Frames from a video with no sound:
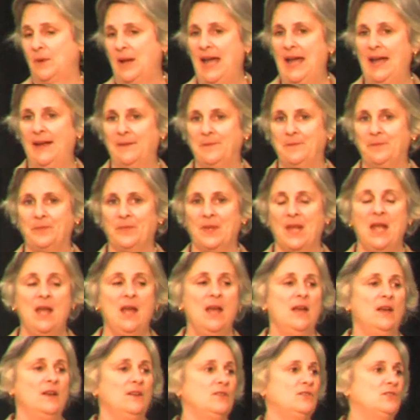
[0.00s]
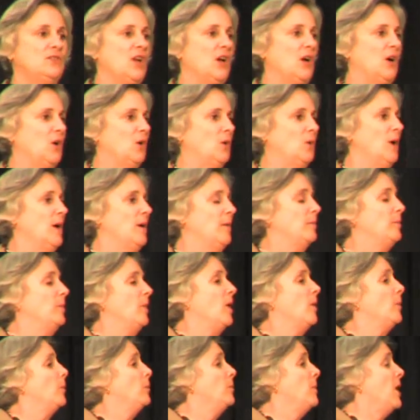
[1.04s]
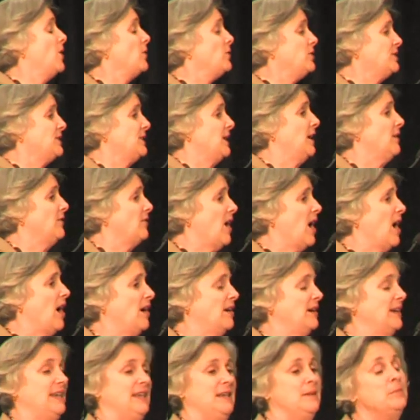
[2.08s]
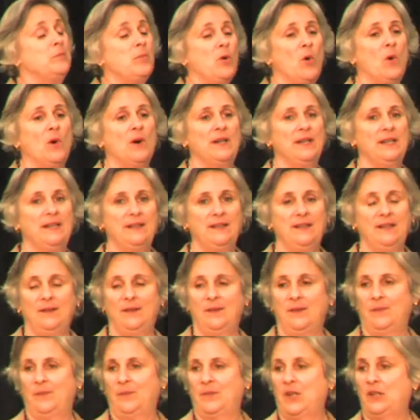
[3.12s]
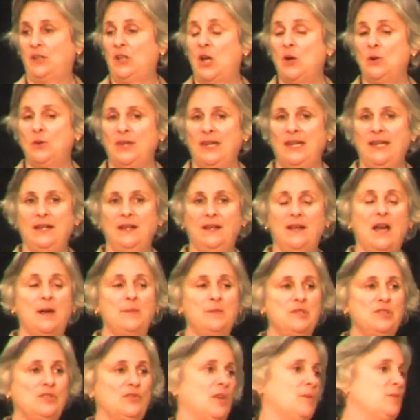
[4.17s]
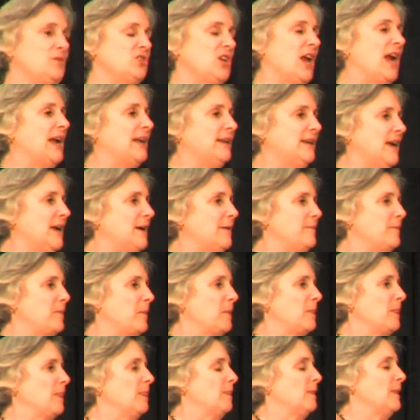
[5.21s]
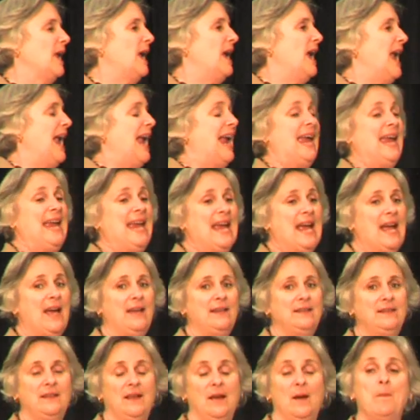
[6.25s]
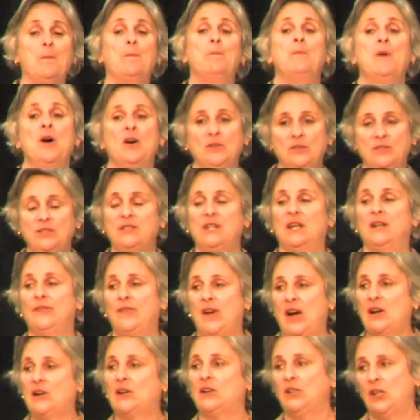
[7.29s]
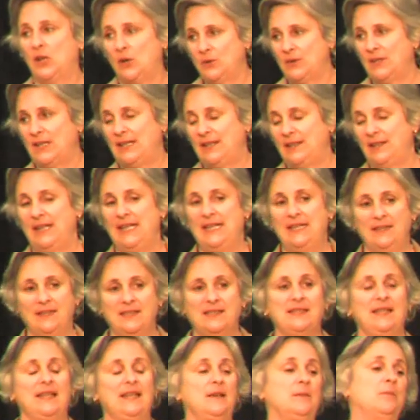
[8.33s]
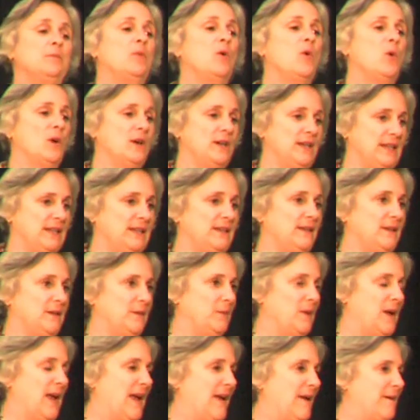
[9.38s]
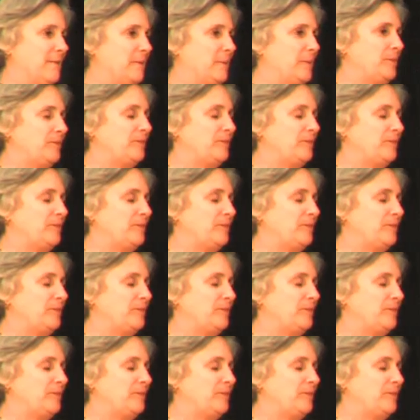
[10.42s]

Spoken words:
Okay? So most of our imported clothing comes from China, and most of our clothing is imported. Okay?